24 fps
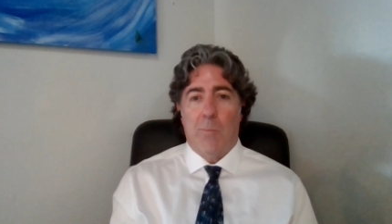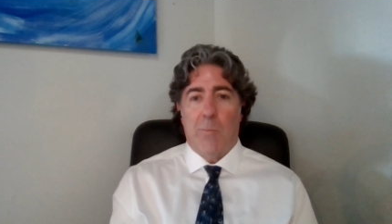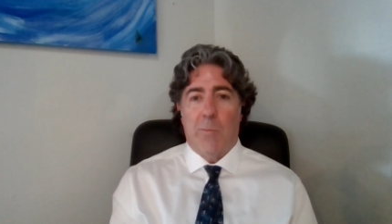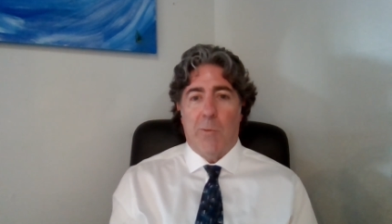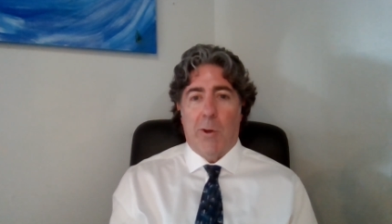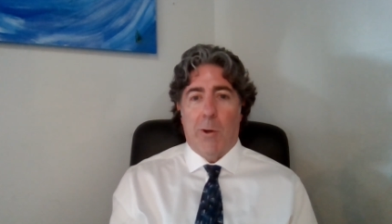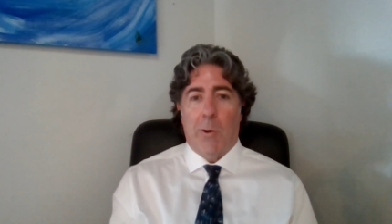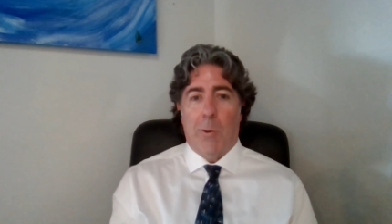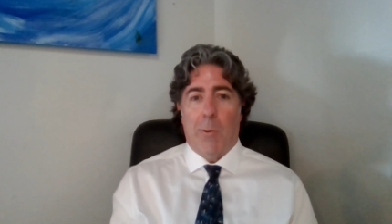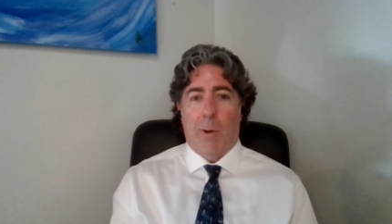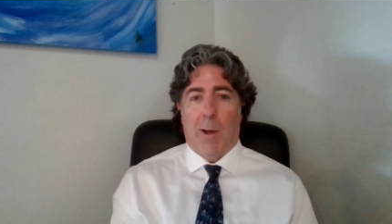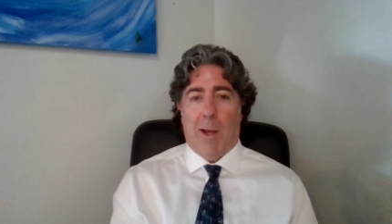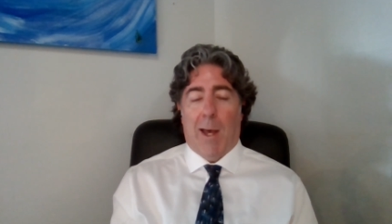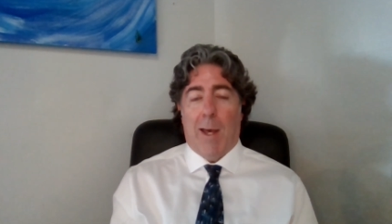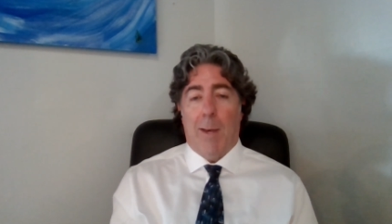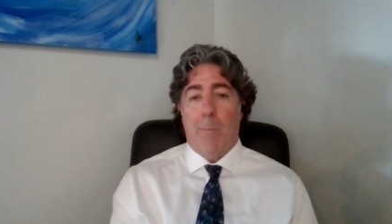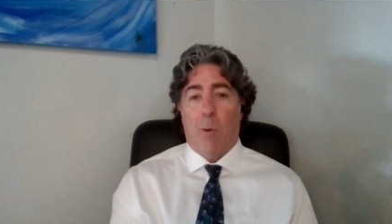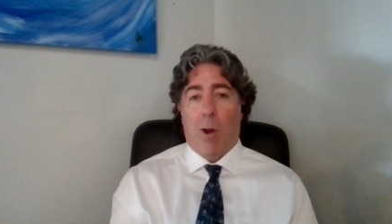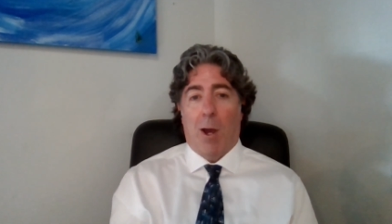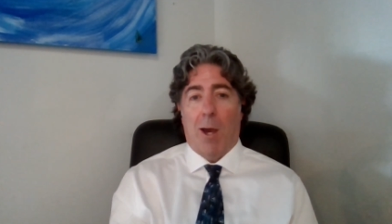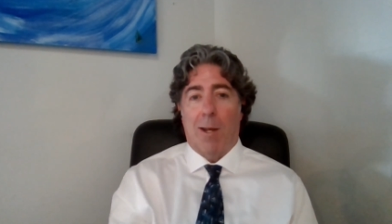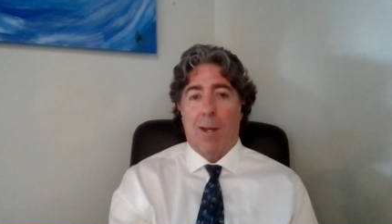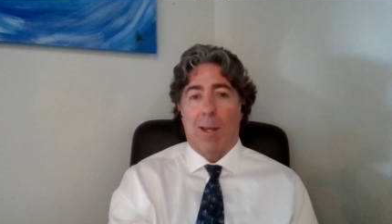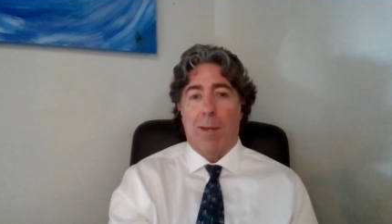So I
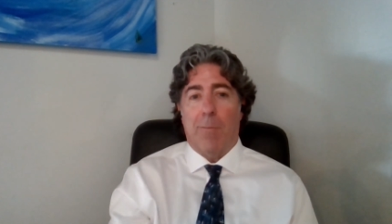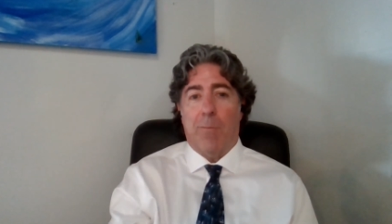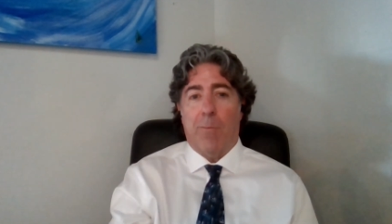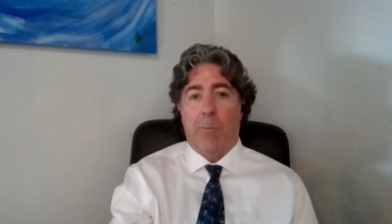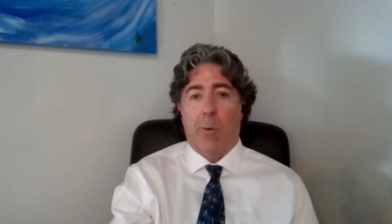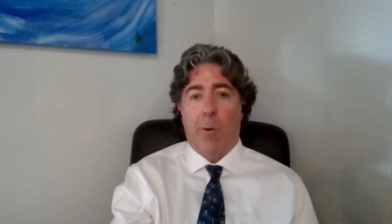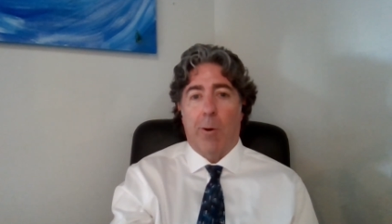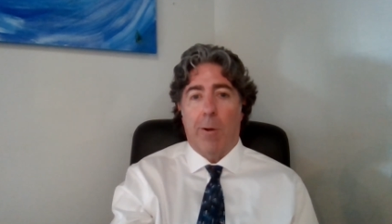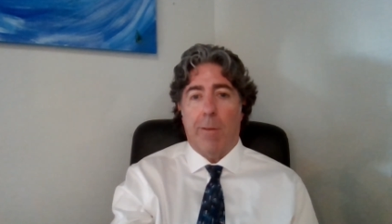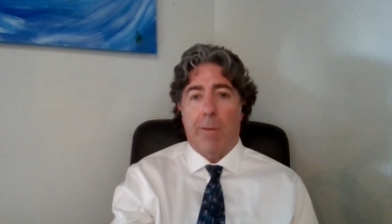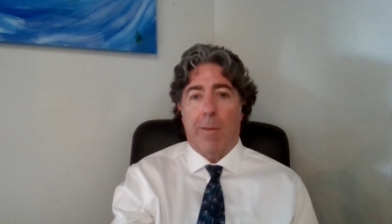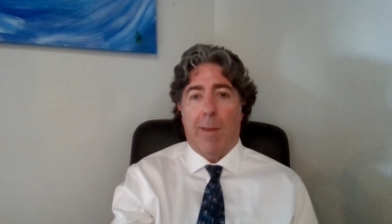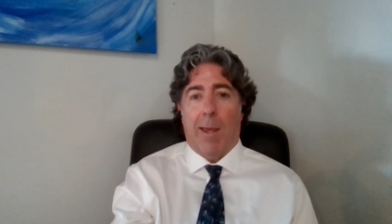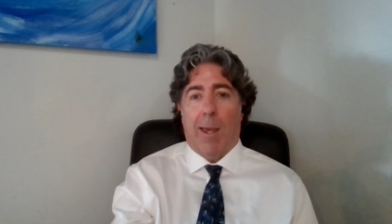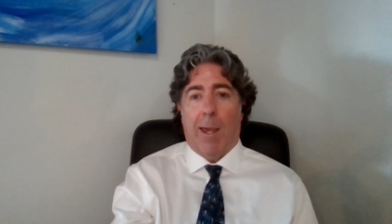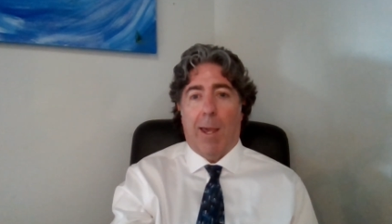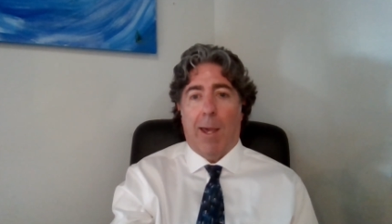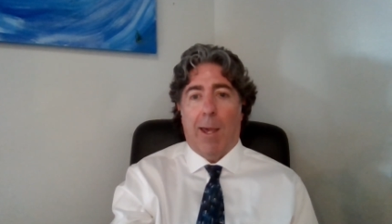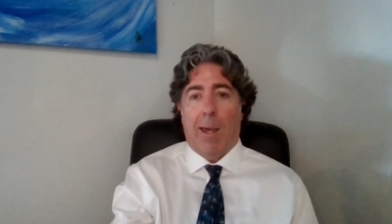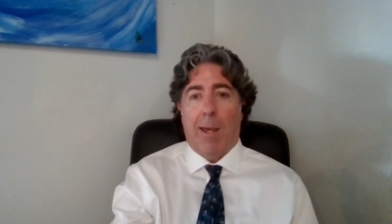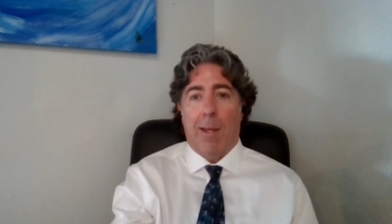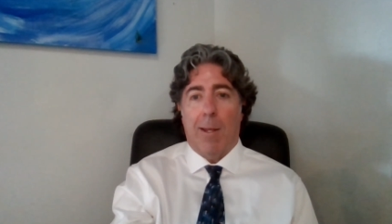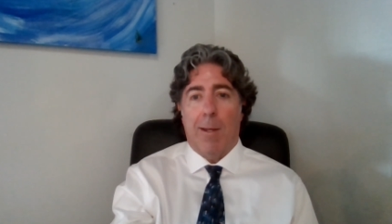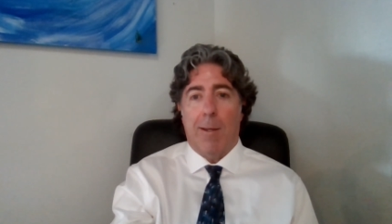brought it forth
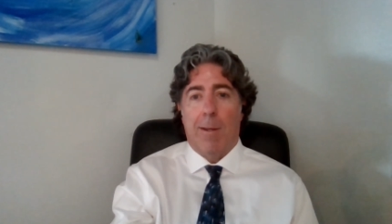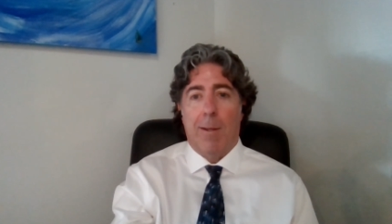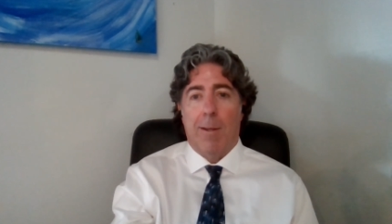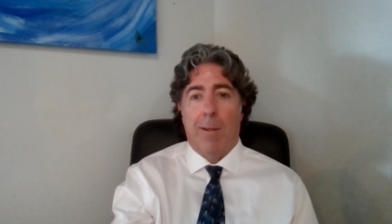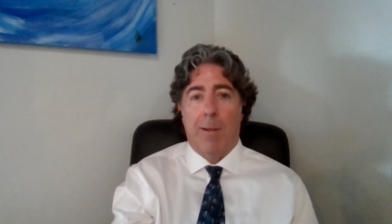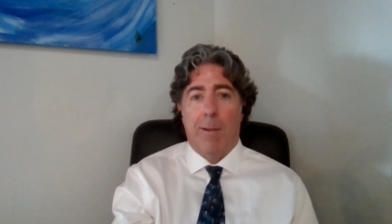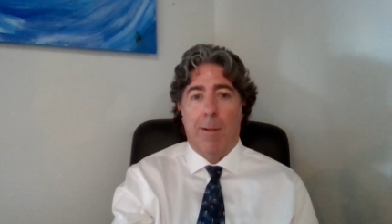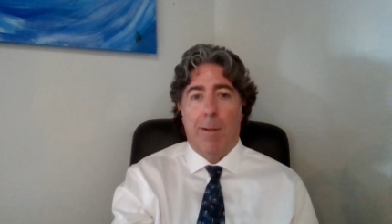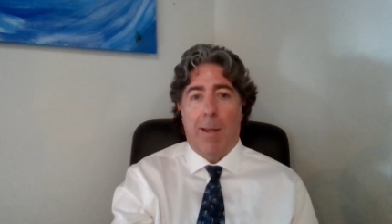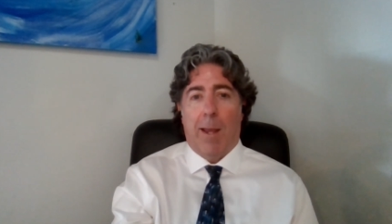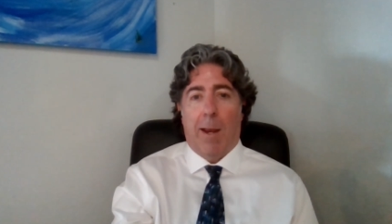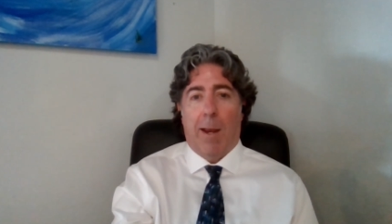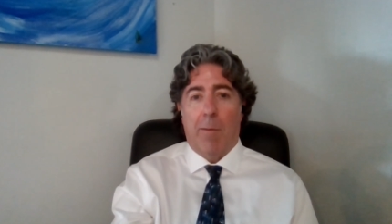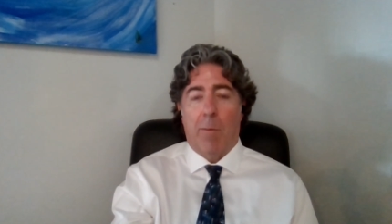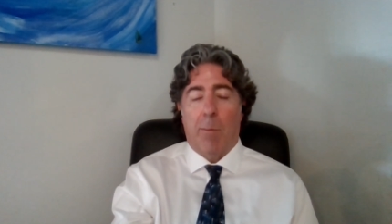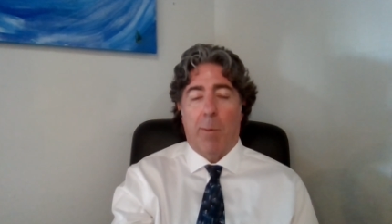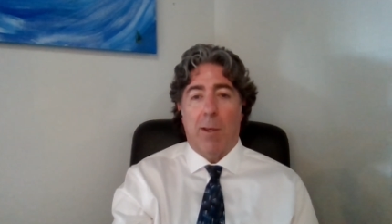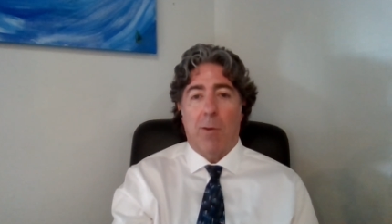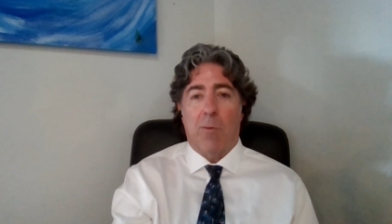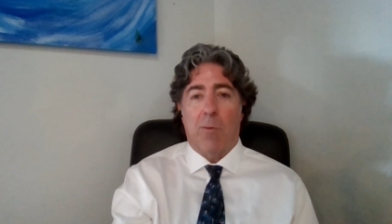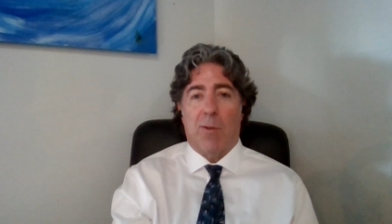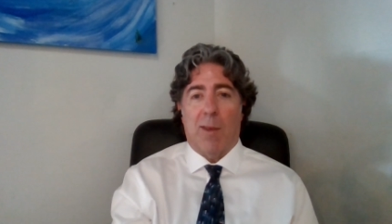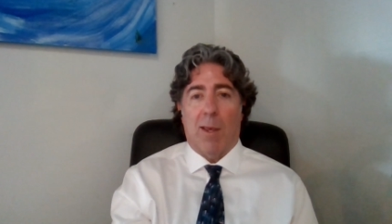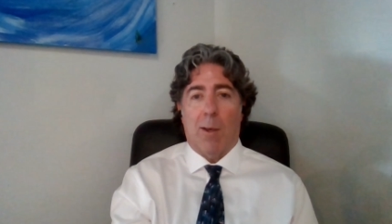and
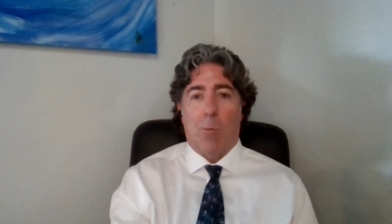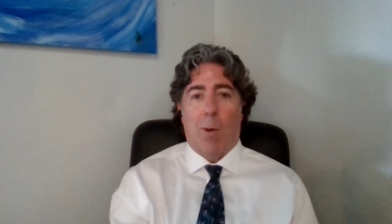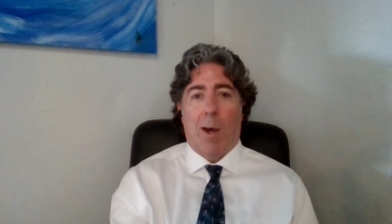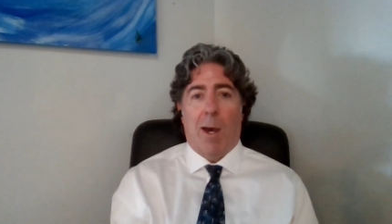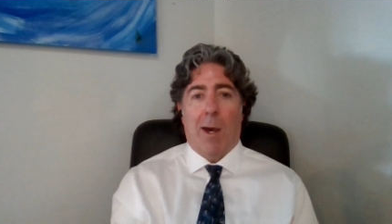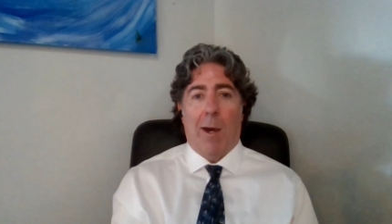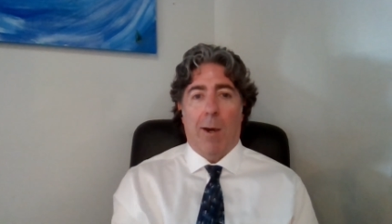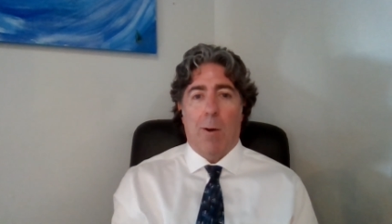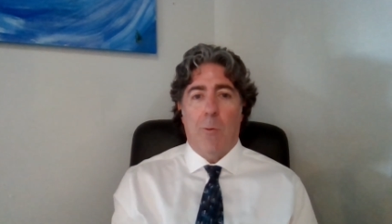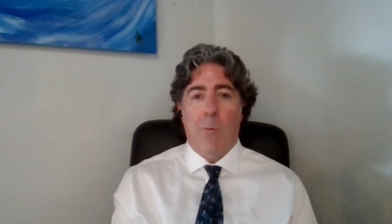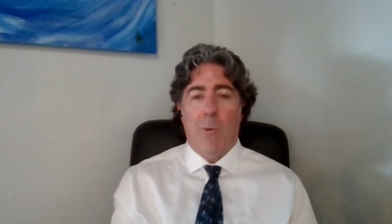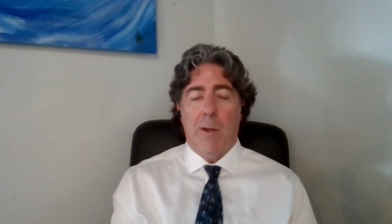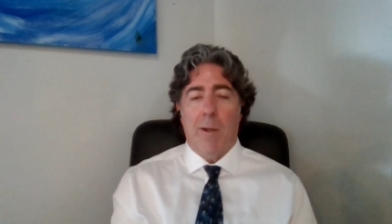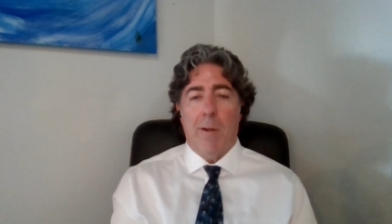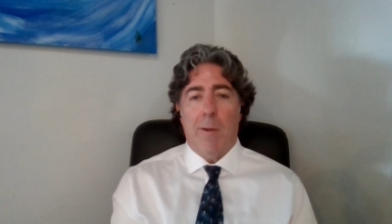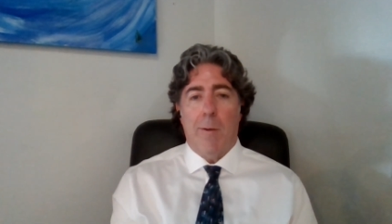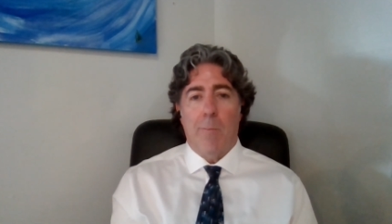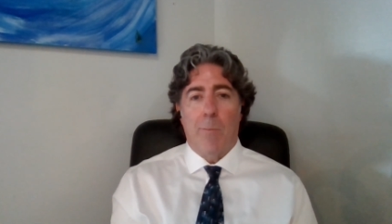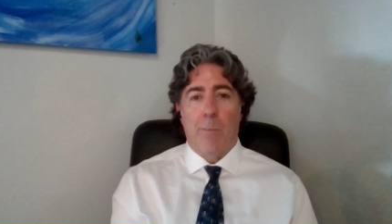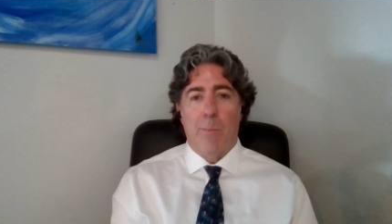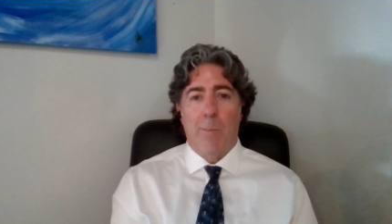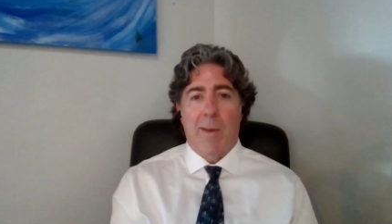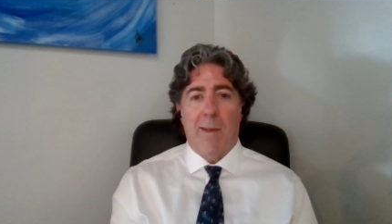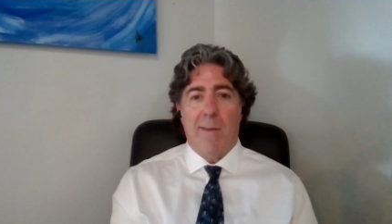everybody was like, wow,
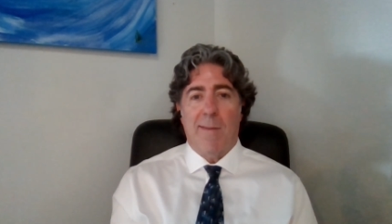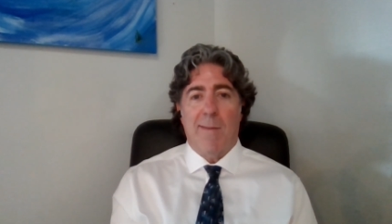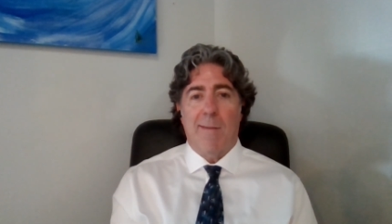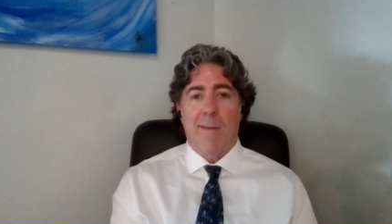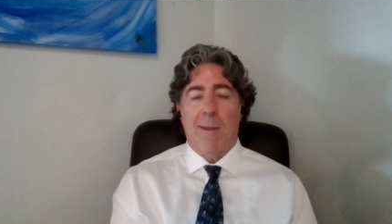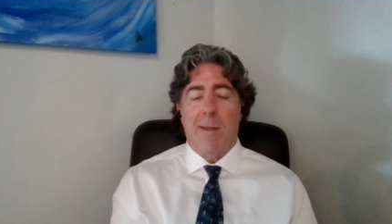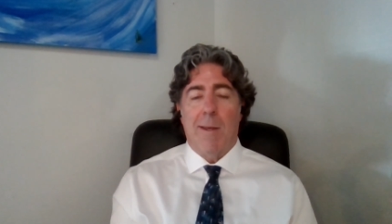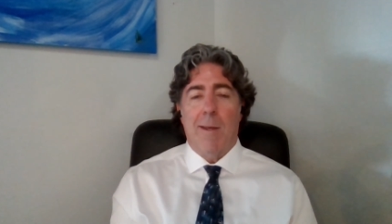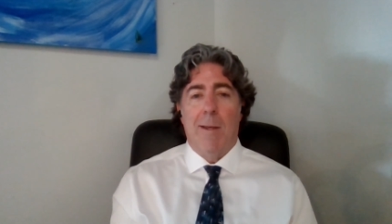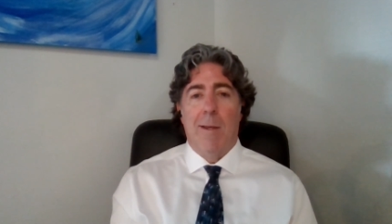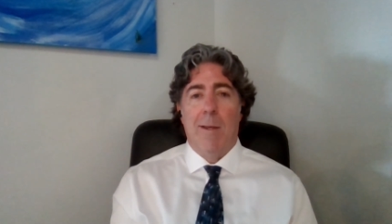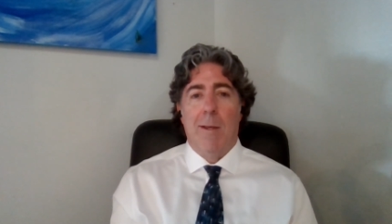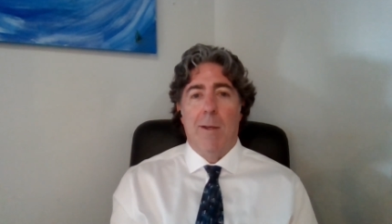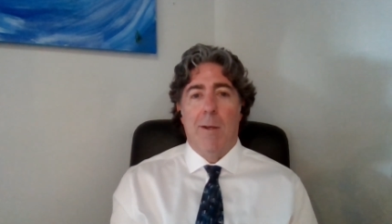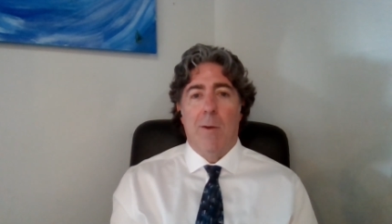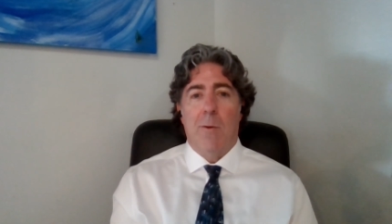we missed it.